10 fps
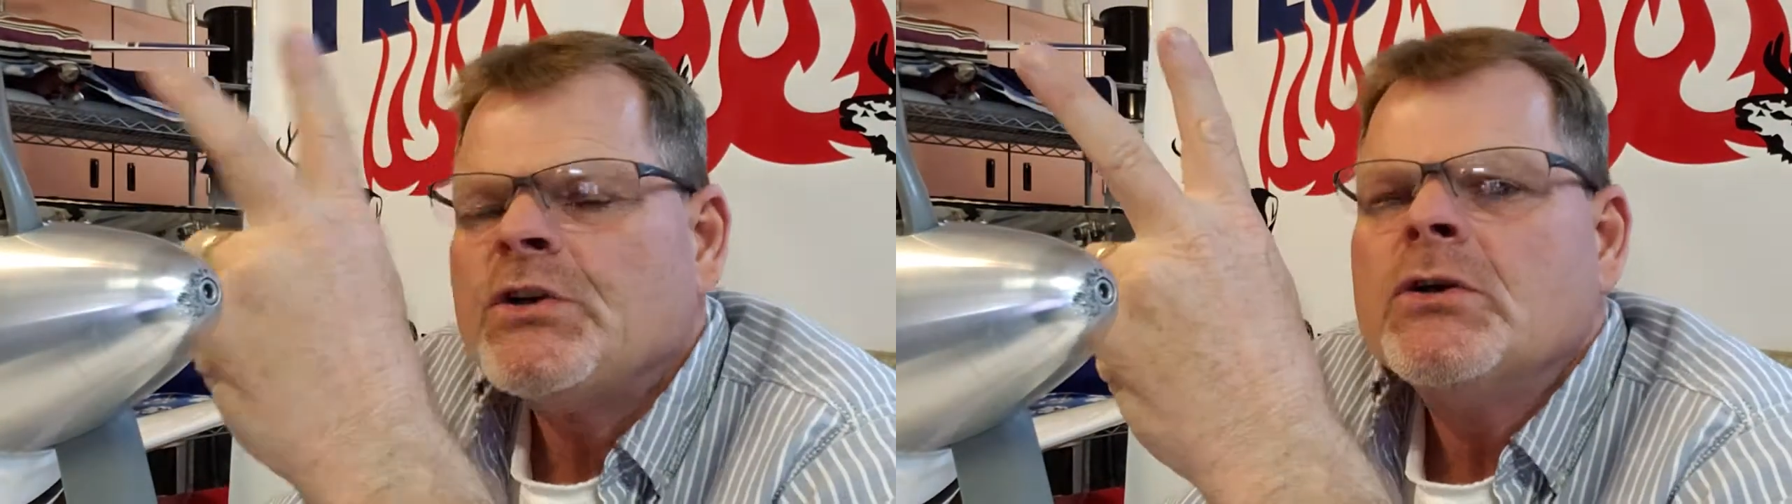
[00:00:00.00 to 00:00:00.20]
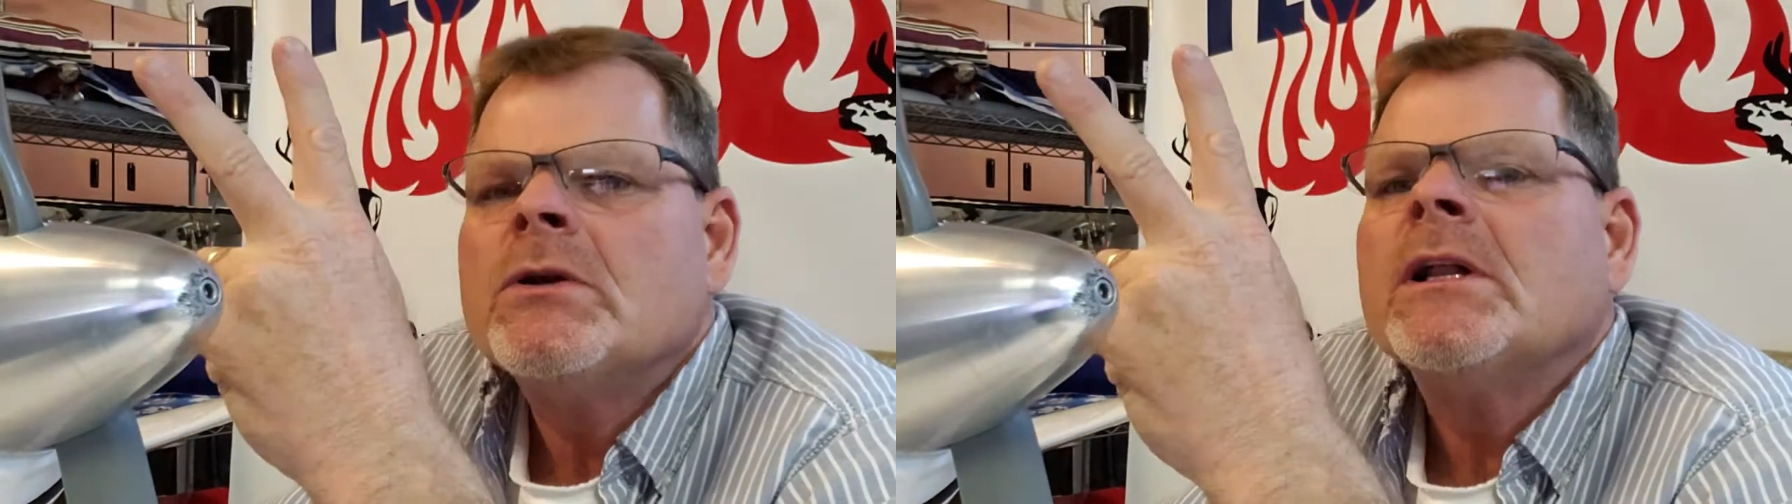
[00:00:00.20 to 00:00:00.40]

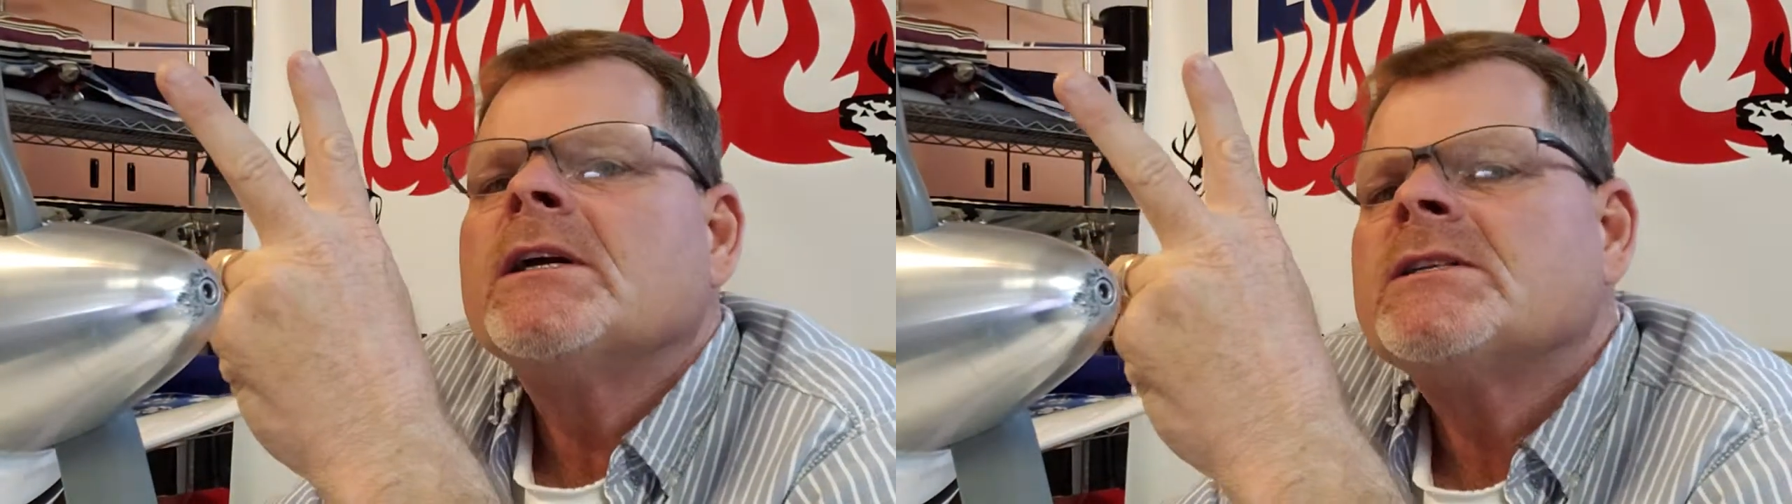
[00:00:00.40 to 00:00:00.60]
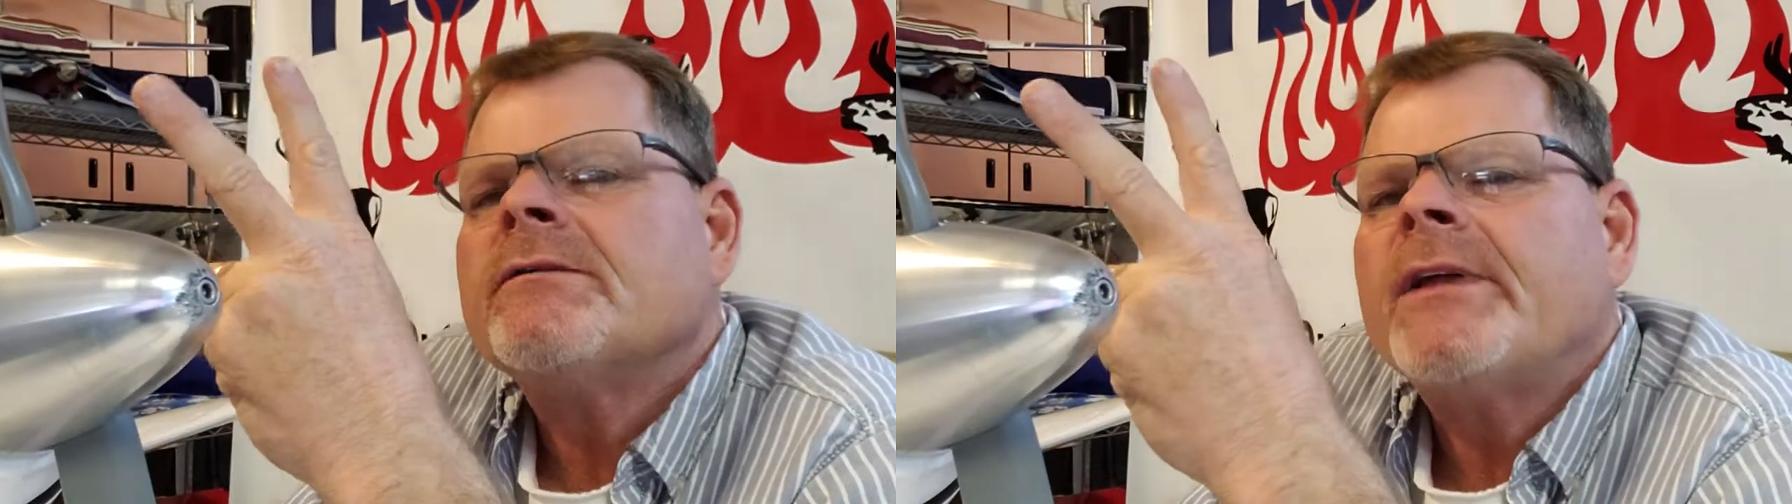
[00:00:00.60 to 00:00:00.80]
2
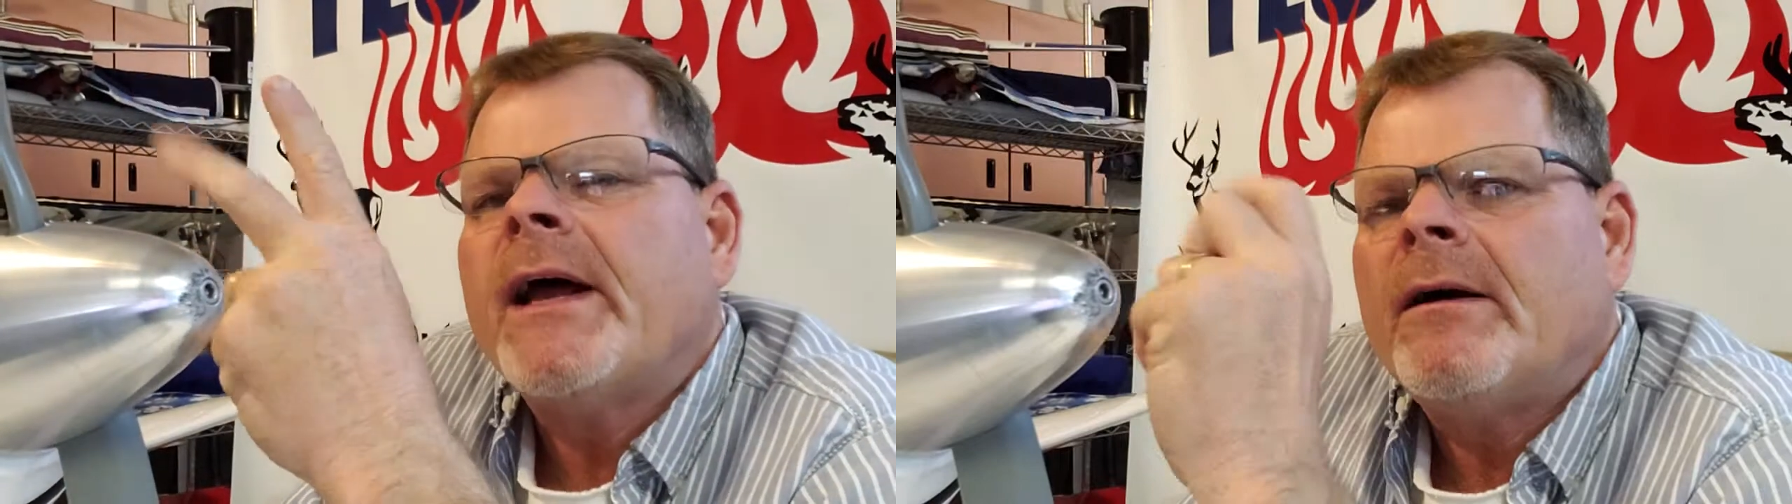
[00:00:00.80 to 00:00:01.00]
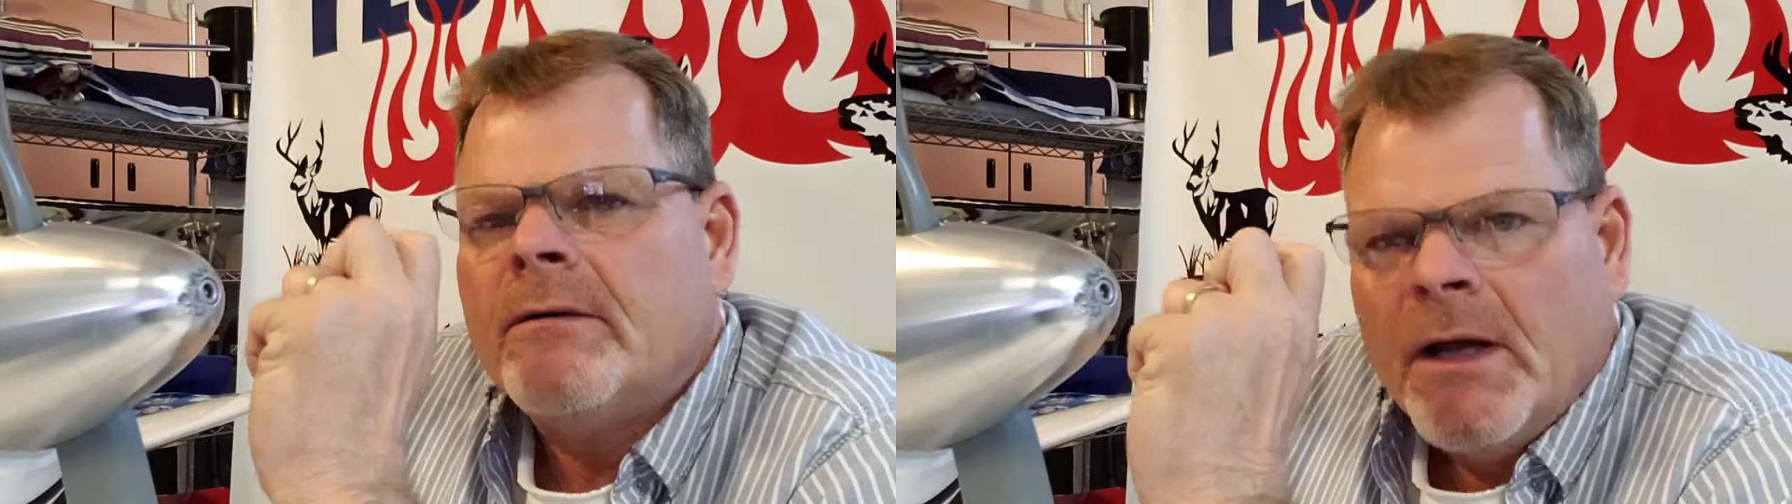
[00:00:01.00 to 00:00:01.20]
clicks of
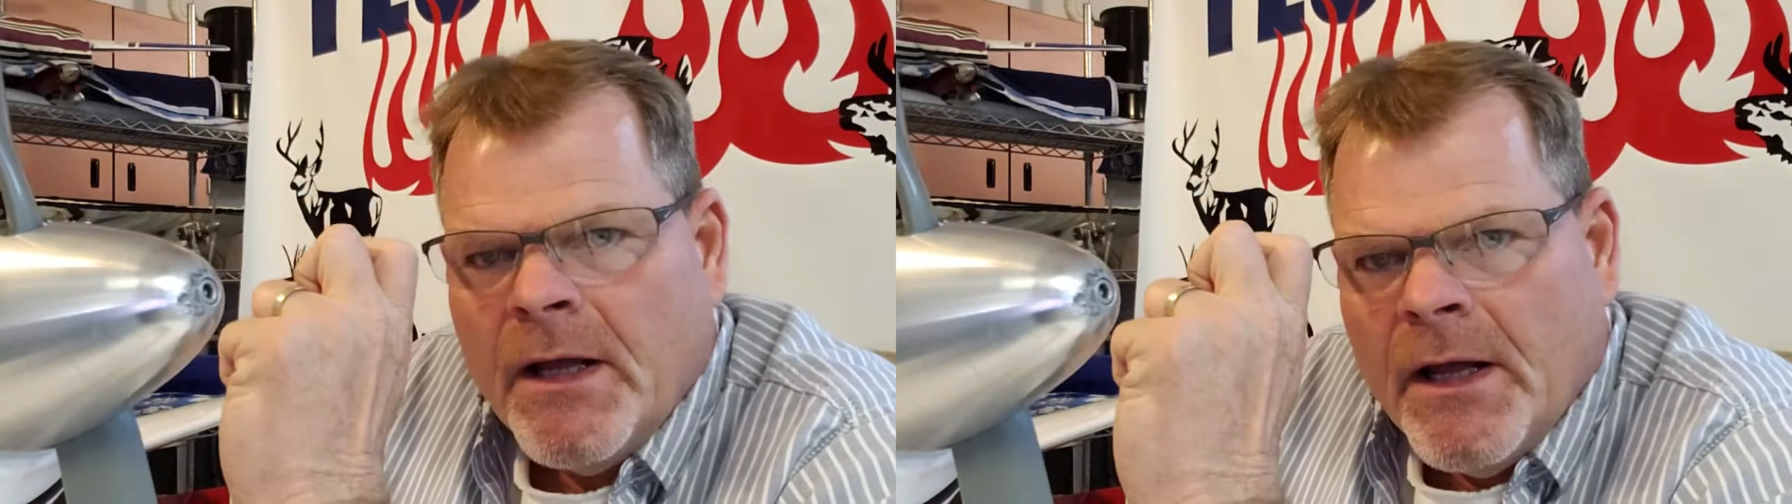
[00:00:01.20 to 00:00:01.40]
down